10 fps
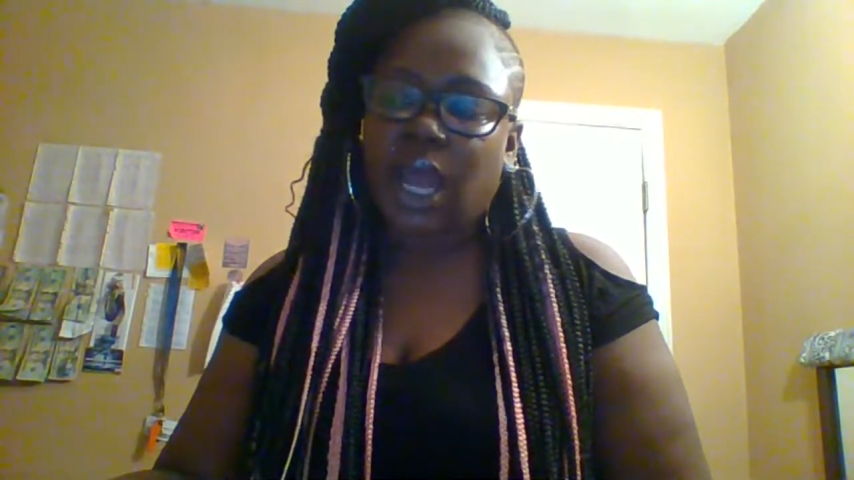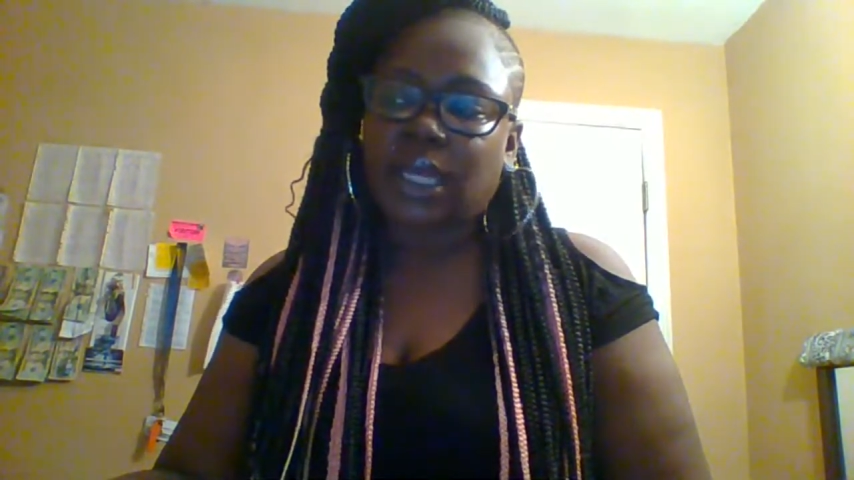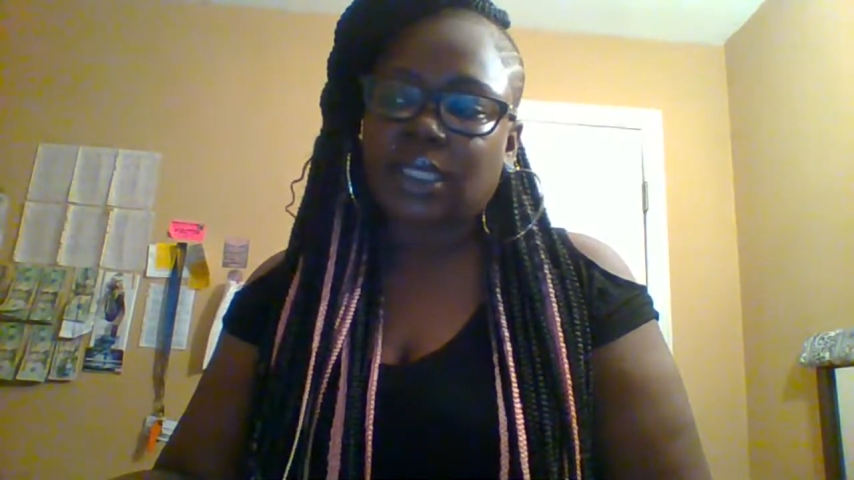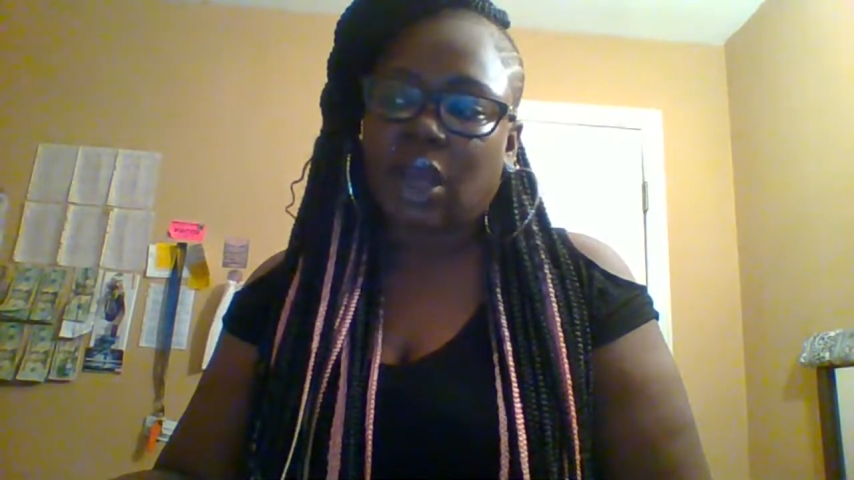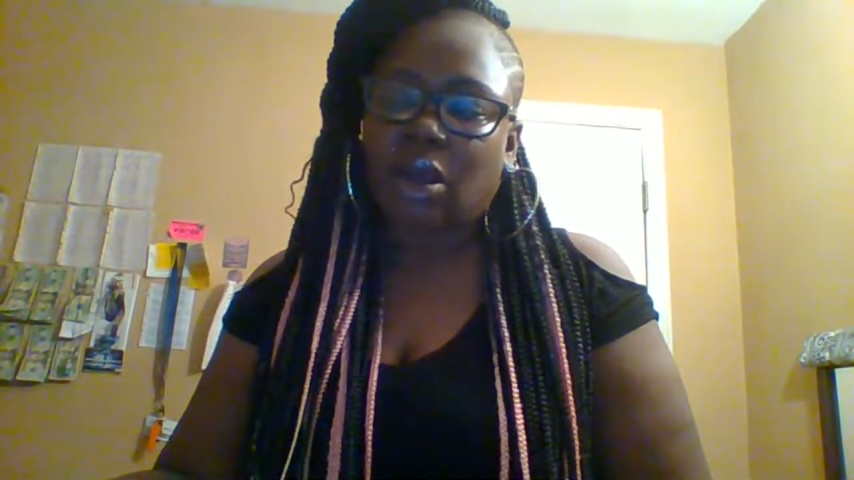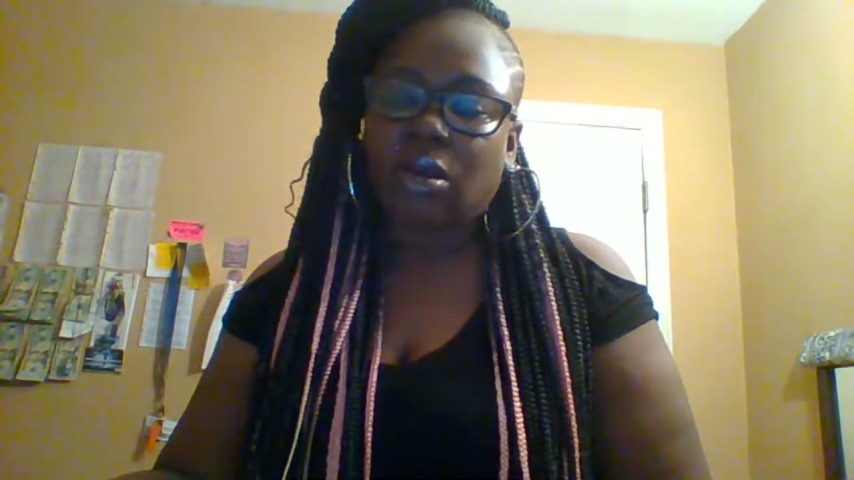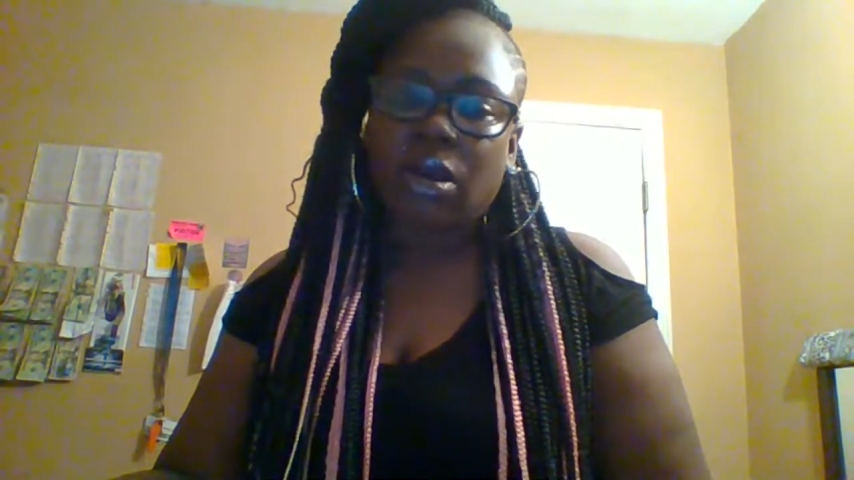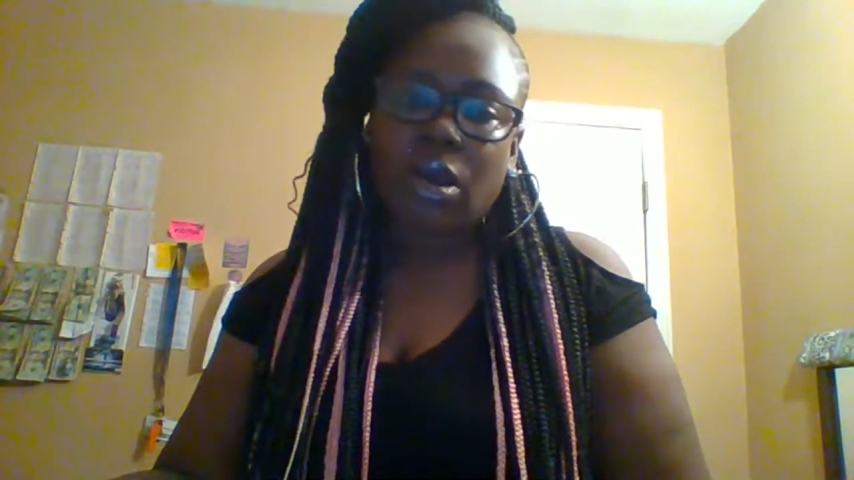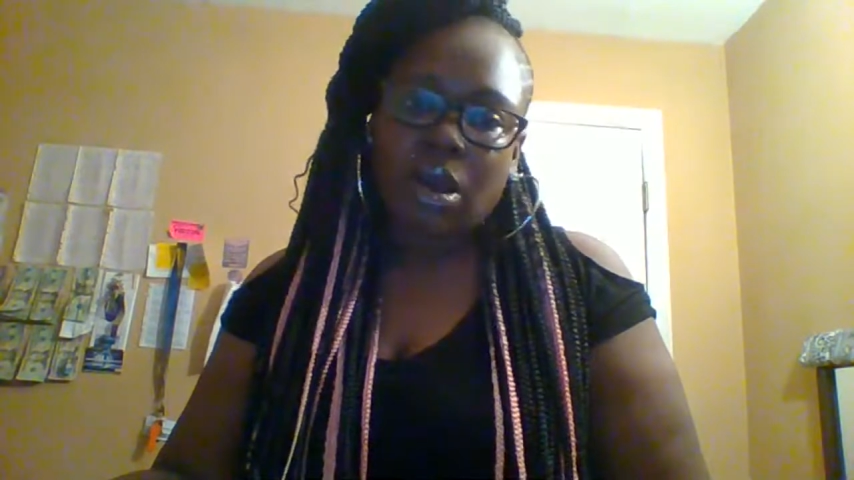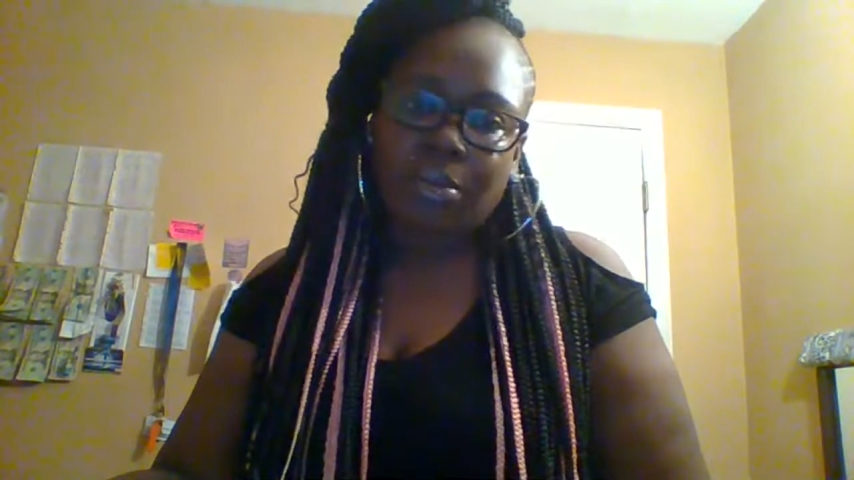I thought,
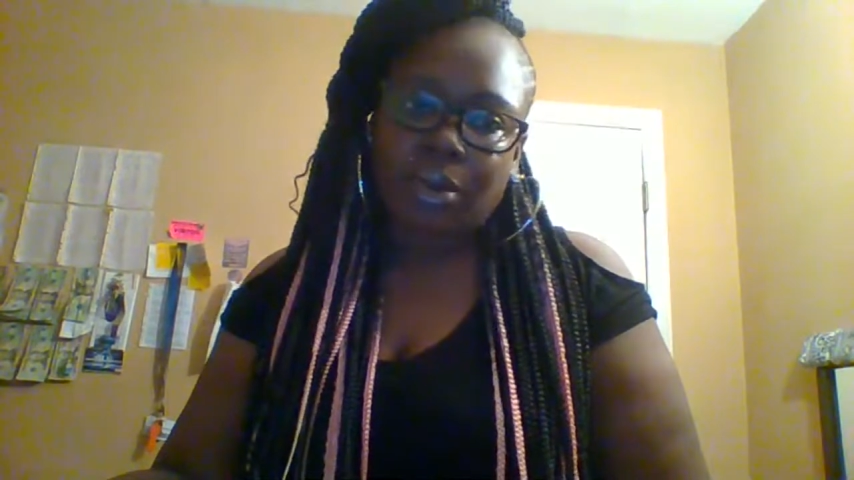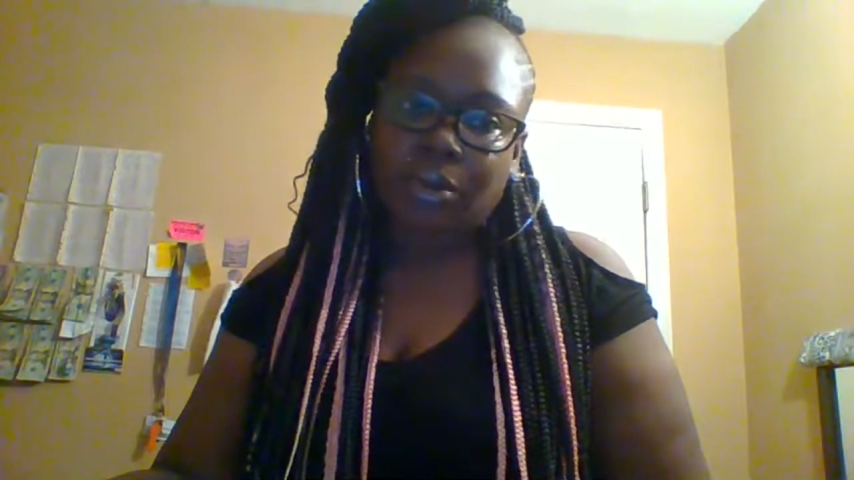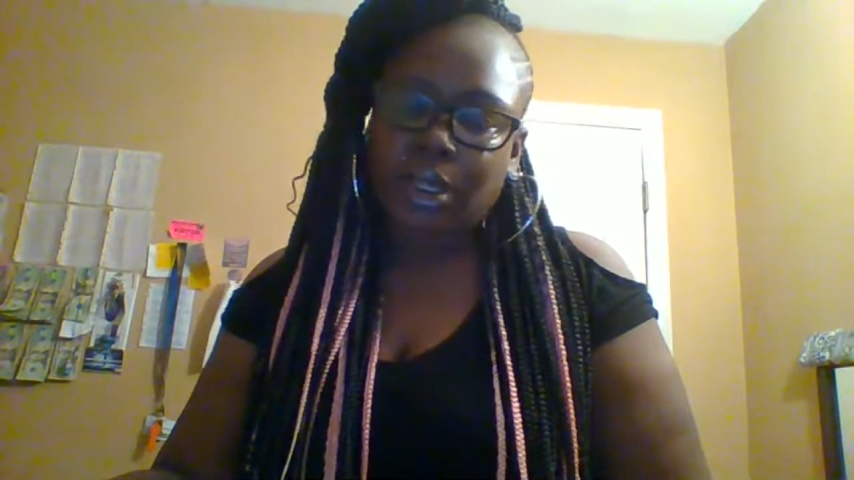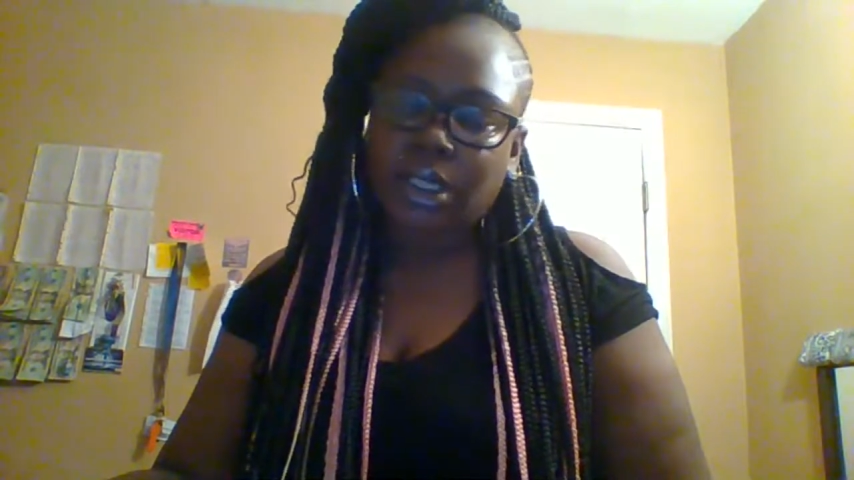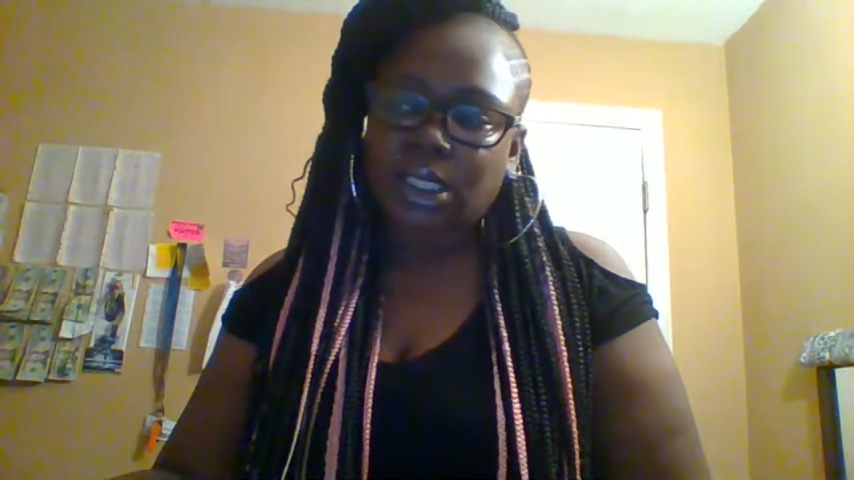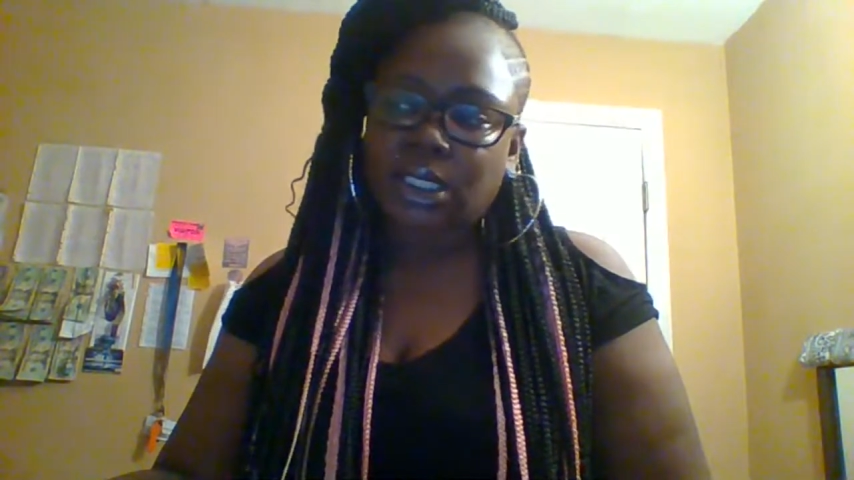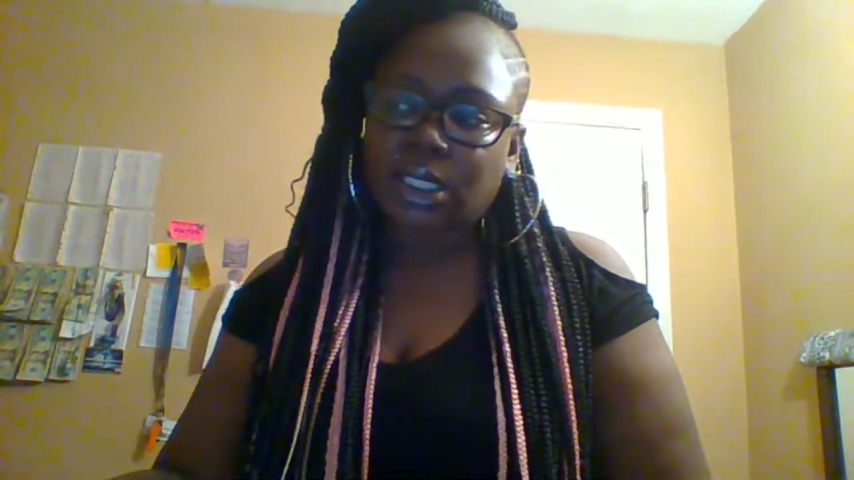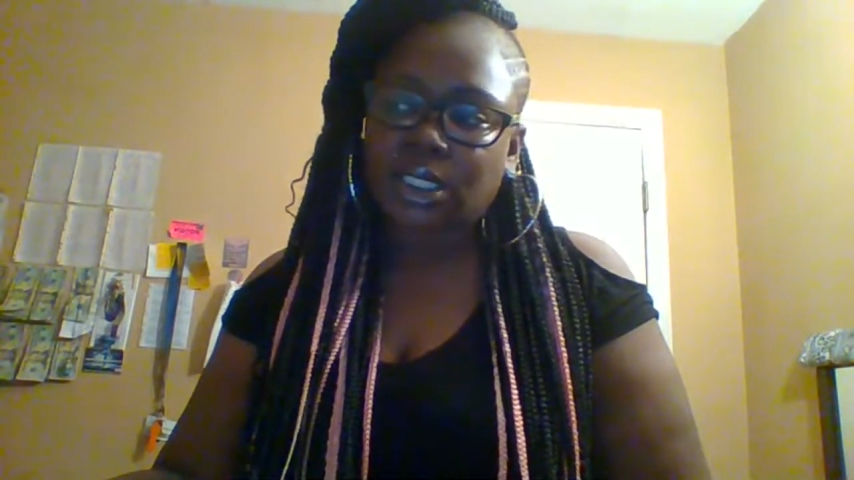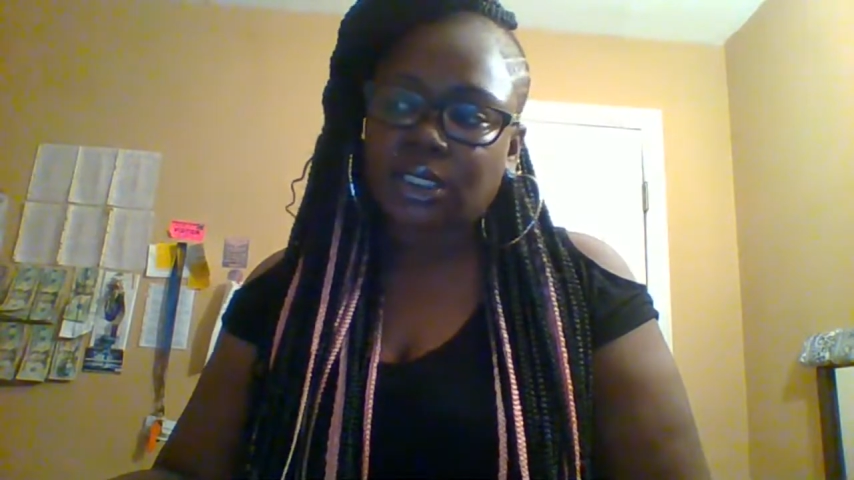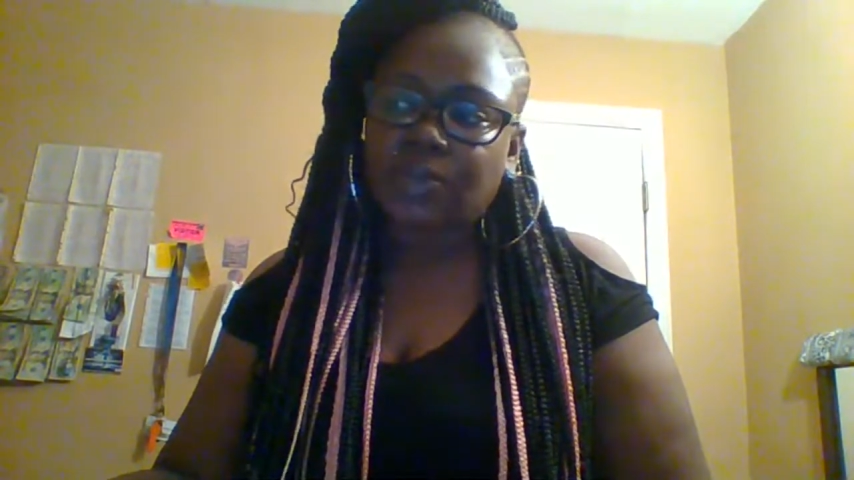
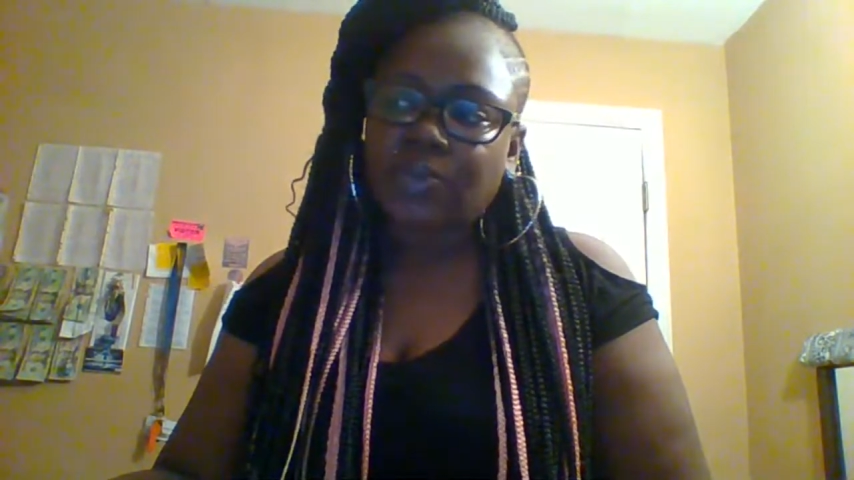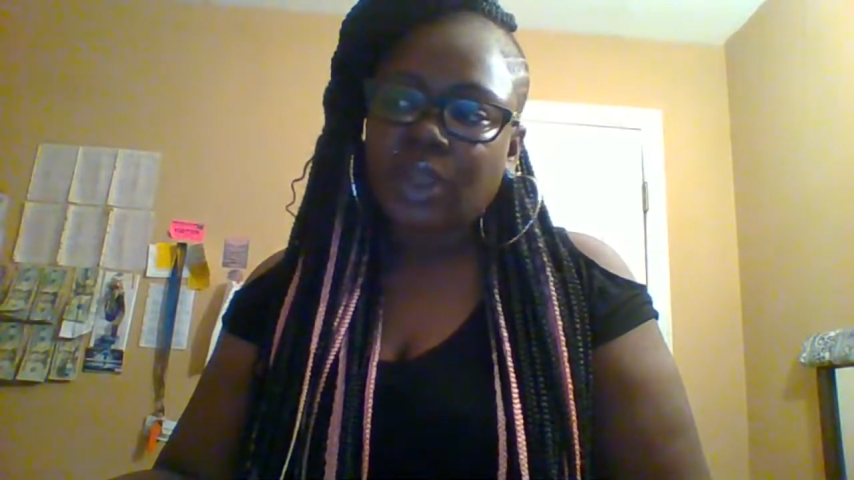parentheses,